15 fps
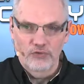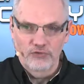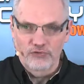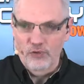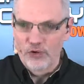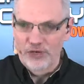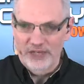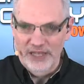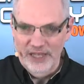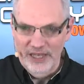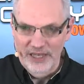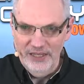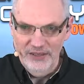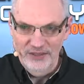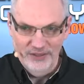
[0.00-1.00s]

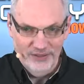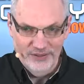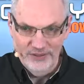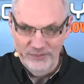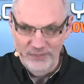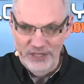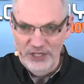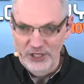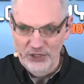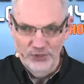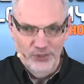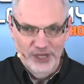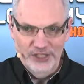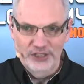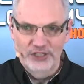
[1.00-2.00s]
4K, mini
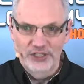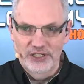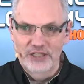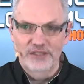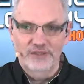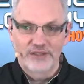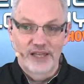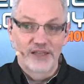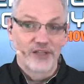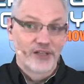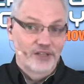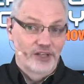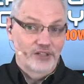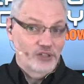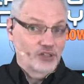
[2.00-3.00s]
UHD,
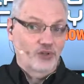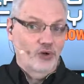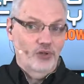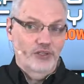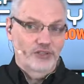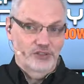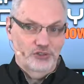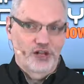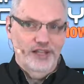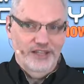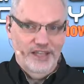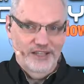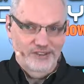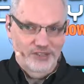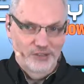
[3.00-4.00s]
they just call it the
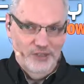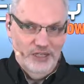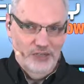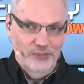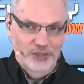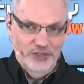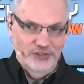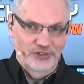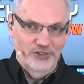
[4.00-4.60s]
TriCaster Mini, but it's